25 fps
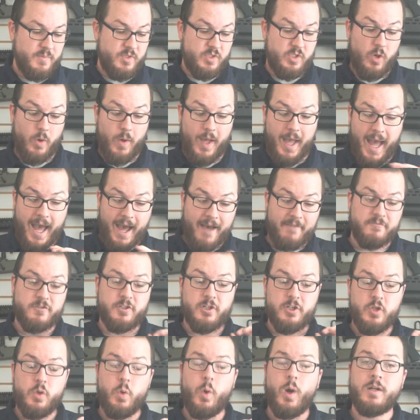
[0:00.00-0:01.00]
So
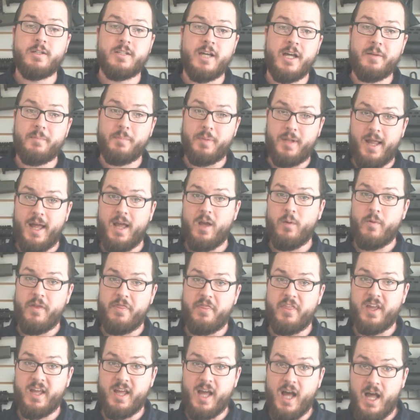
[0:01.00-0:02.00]
after you are done playing
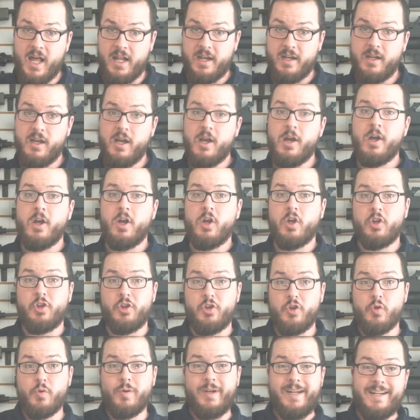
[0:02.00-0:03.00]
with the gun,
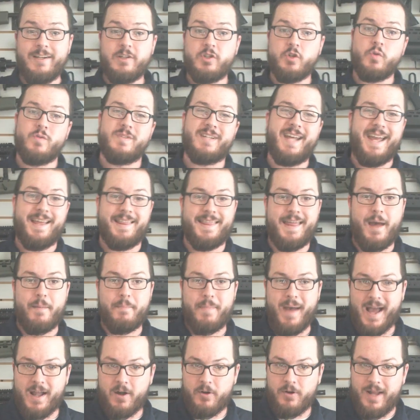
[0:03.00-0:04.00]
you need to take
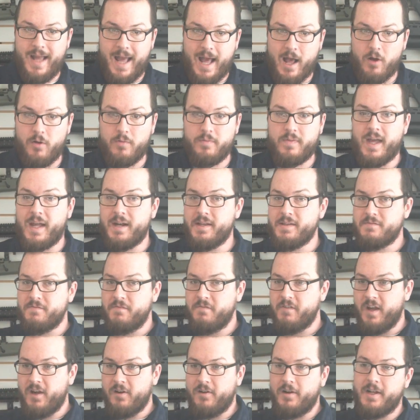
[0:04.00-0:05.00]
that battery out. That is
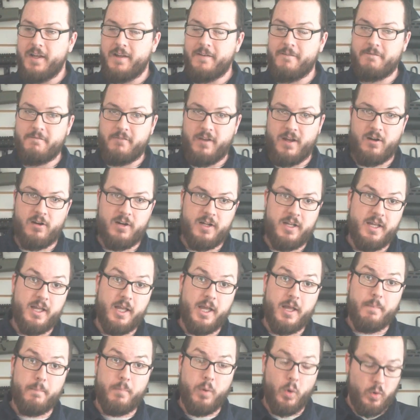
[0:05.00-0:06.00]
very,
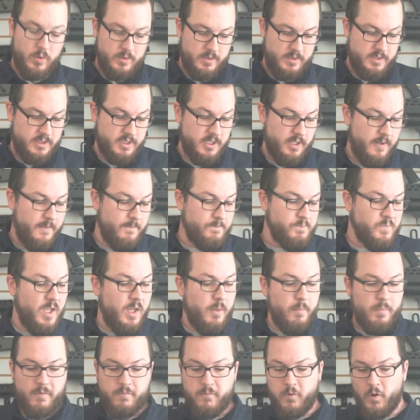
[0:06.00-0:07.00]
very important.
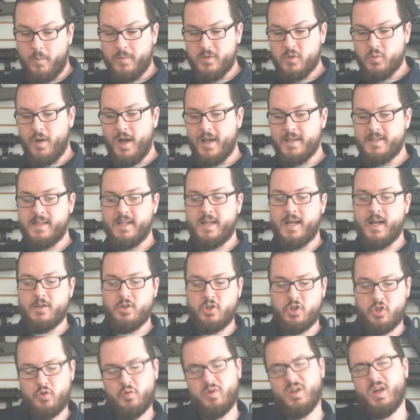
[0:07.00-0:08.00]
Performance-wise, the
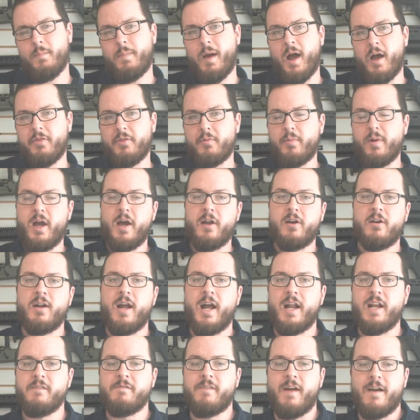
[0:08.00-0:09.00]
gun's shooting about
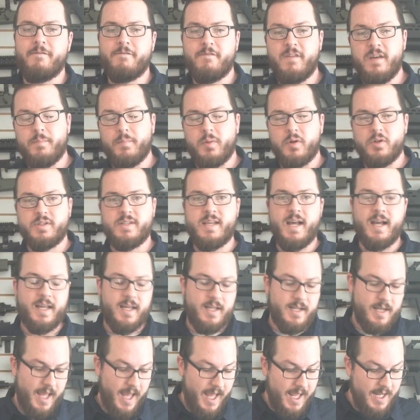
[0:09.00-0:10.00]
395 feet per
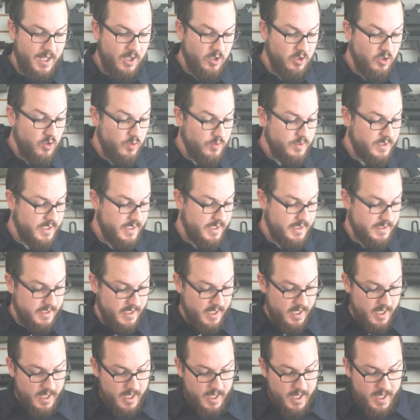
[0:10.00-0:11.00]
second, and it
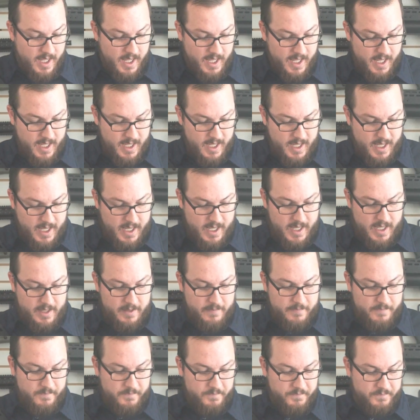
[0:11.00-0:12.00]
uses
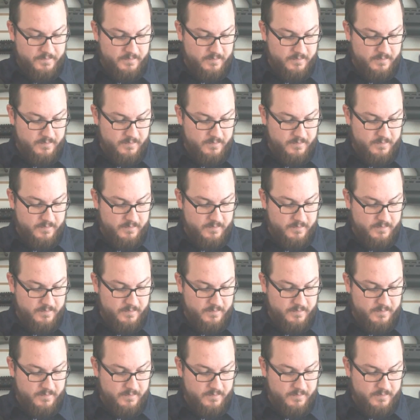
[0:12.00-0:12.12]
it's